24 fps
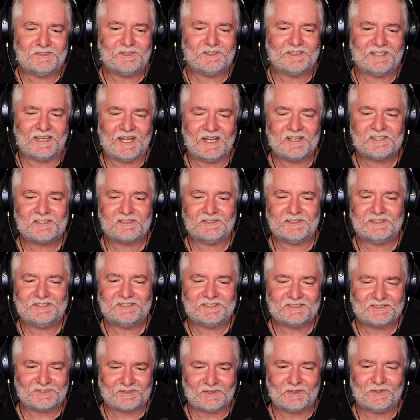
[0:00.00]
so casually
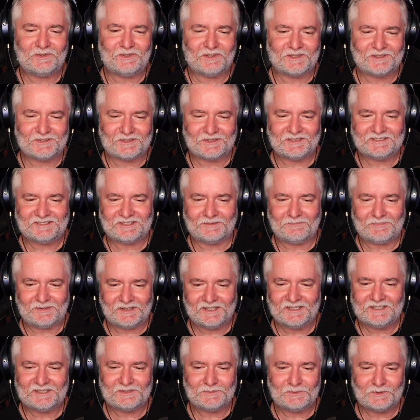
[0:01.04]
stroll across a
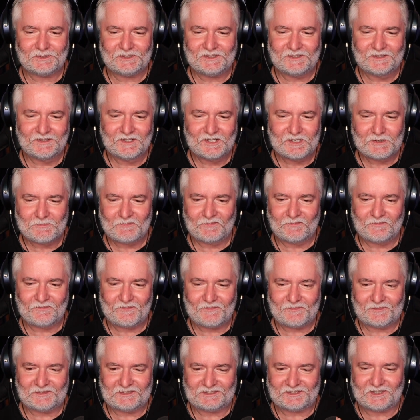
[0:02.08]
plank of wood
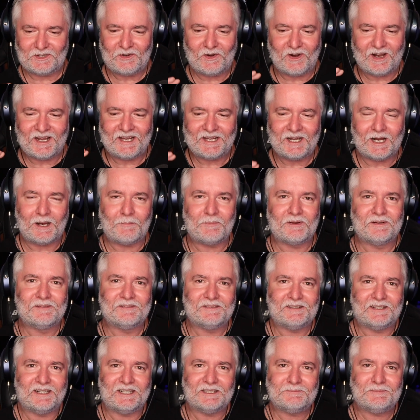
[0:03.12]
so high up?
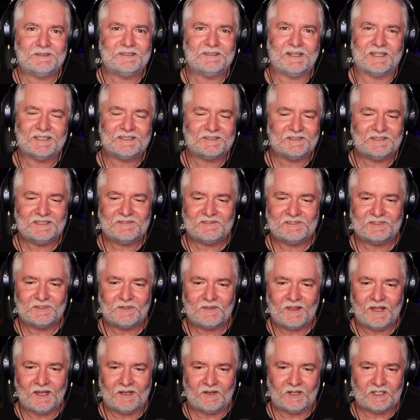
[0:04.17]
I couldn't even
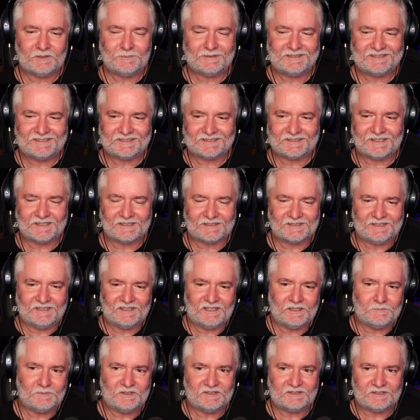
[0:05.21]
do that. I'd be stuck
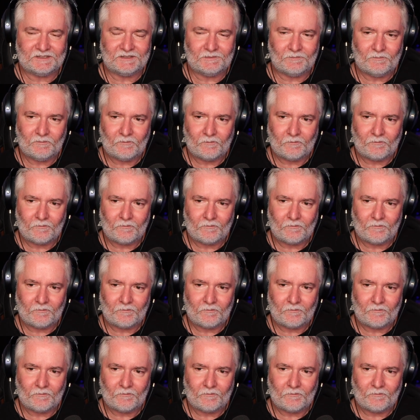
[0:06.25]
in the museum.